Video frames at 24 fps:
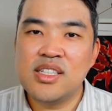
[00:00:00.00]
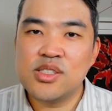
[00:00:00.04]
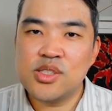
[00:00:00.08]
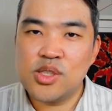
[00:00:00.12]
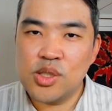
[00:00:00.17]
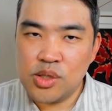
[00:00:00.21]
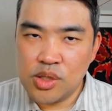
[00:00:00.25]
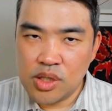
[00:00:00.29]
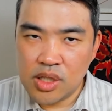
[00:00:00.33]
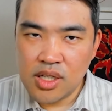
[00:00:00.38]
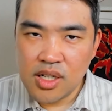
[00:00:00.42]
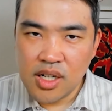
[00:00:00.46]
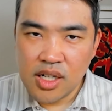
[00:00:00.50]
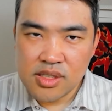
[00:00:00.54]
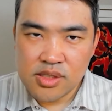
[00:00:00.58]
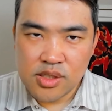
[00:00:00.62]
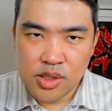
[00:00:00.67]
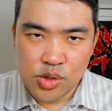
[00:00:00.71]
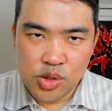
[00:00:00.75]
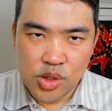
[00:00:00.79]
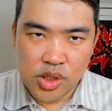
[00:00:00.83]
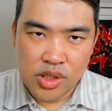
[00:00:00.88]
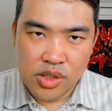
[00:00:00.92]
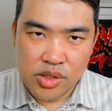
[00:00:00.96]
So clocks
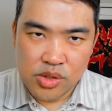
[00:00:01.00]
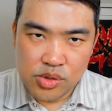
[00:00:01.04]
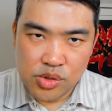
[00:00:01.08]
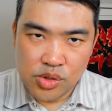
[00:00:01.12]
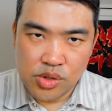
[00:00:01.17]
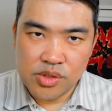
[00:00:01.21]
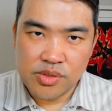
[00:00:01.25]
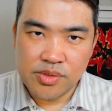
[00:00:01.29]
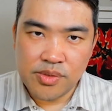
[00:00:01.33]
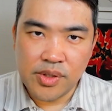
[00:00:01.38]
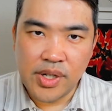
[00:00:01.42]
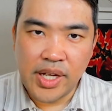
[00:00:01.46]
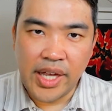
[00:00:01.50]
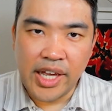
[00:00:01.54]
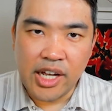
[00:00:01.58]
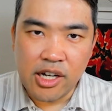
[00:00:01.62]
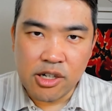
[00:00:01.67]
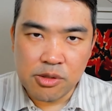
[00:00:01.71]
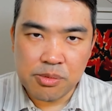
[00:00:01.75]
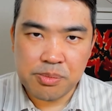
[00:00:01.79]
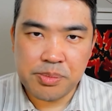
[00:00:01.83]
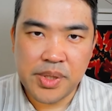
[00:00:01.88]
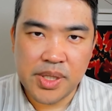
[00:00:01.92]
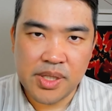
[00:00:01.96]
are generally used for
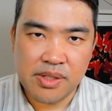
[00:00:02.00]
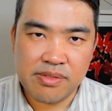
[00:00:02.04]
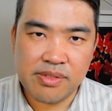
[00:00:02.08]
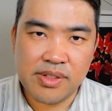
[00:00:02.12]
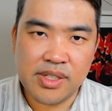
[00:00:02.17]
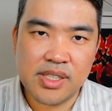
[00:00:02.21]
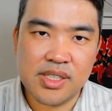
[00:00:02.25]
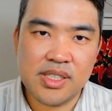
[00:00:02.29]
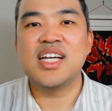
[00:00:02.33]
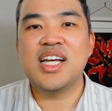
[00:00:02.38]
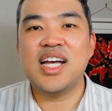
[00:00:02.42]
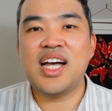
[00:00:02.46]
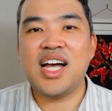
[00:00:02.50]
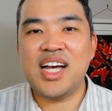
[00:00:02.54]
health benefit.